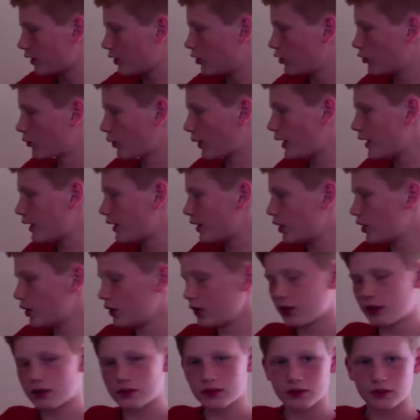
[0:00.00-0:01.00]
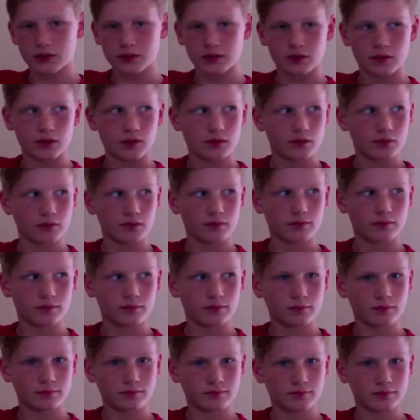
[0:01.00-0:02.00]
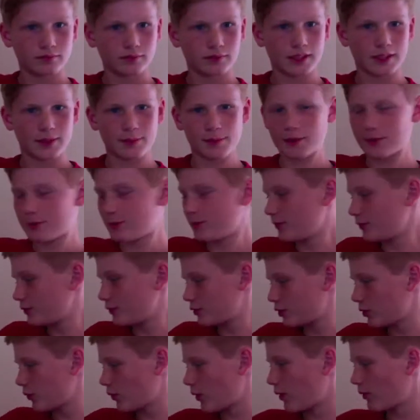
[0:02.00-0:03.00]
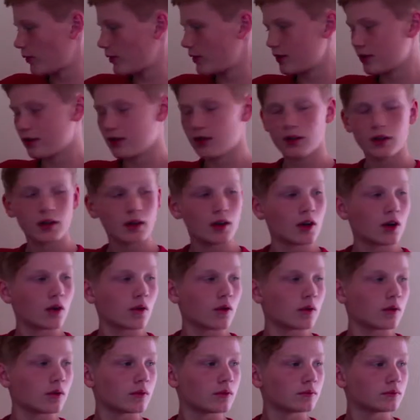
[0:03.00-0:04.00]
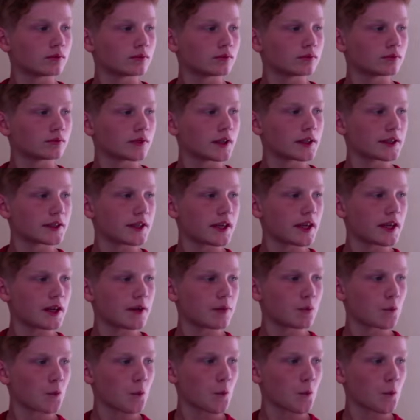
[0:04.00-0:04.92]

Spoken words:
Great hooks. That's my Chihuahua. Rusty!